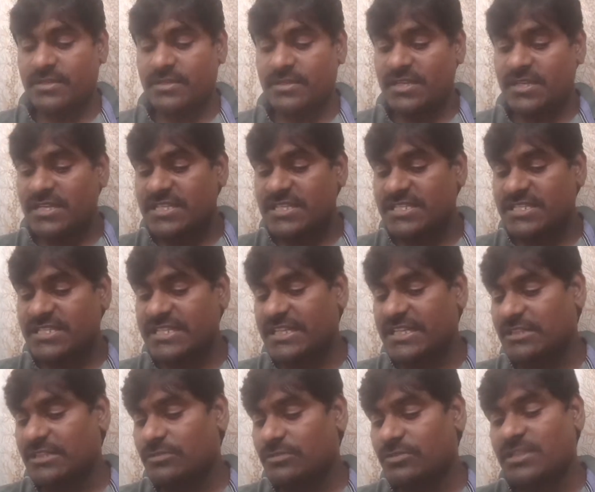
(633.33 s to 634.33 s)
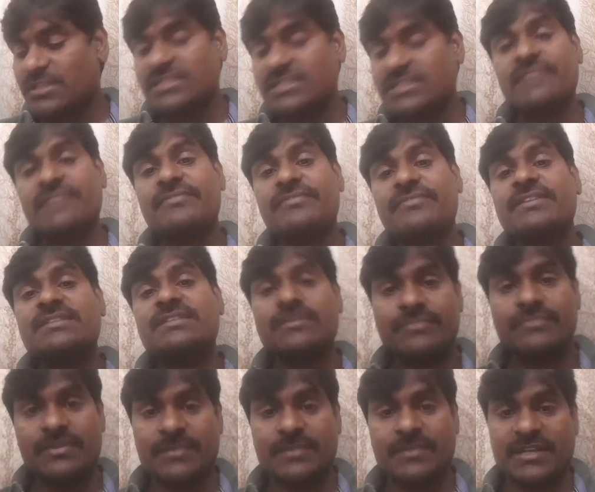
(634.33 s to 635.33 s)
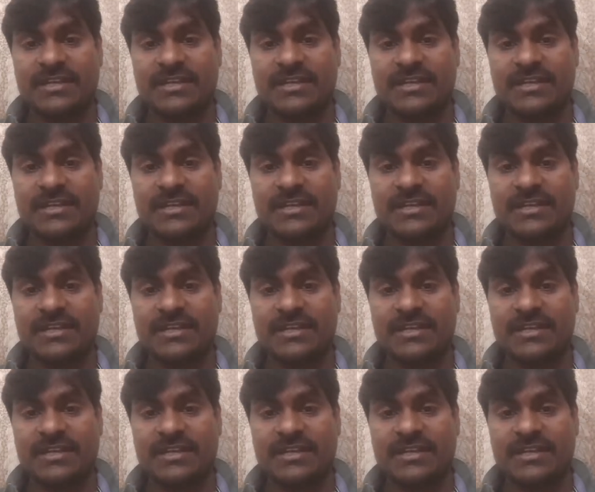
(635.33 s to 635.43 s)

stick to the surface of the metal.